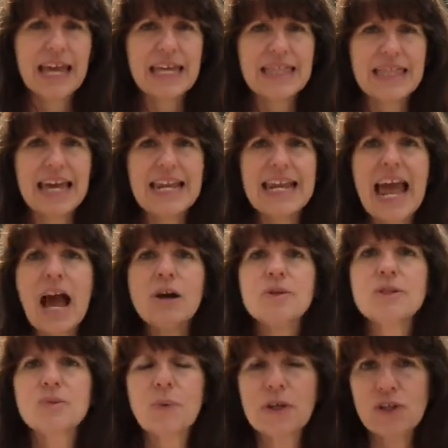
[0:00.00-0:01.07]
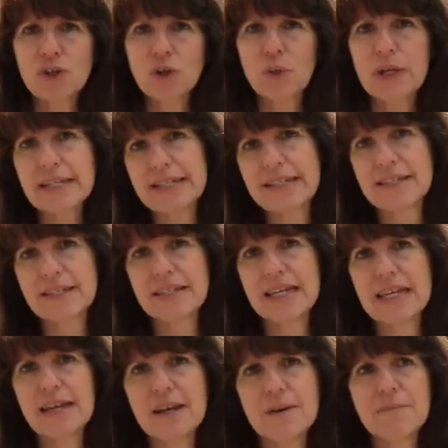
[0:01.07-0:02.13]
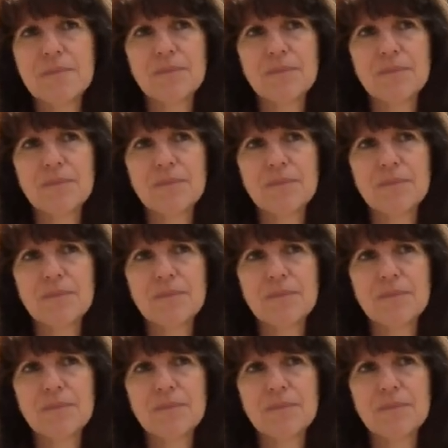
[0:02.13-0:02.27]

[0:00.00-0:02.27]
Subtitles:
then now is when you're going to see